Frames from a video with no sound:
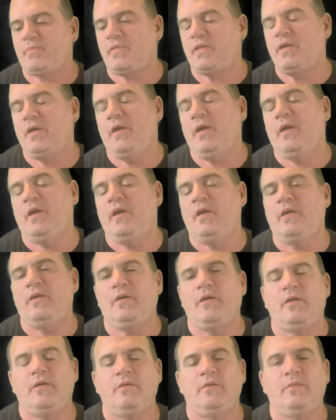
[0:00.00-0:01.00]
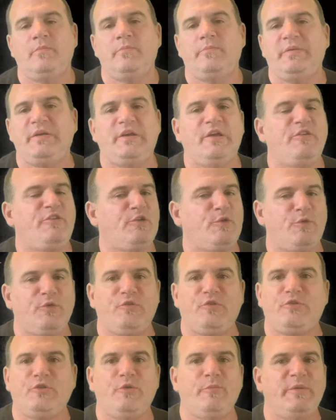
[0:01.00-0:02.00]
And because there were
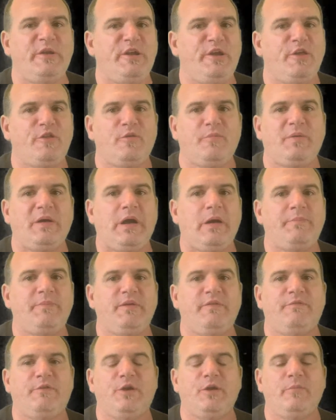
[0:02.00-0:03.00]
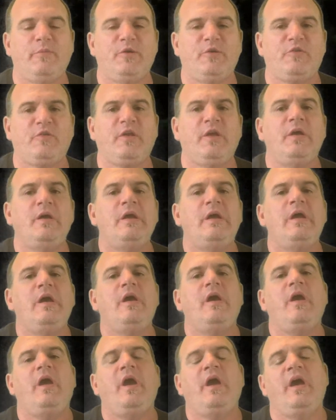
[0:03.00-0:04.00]
so many other poppy farmers.
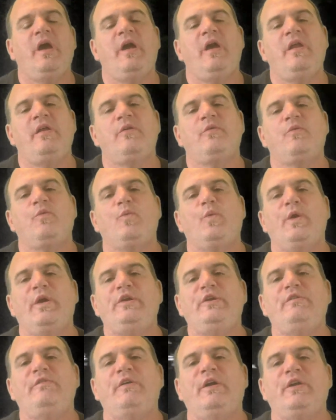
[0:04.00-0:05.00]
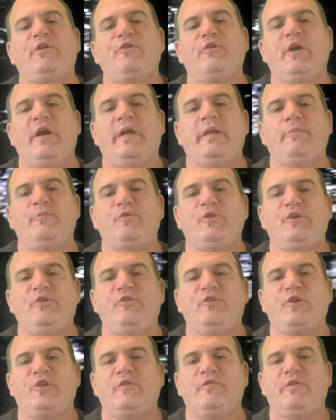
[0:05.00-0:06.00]
And where you find kratom trees,
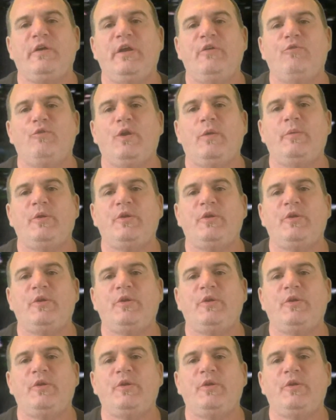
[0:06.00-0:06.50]
you're going to find rubber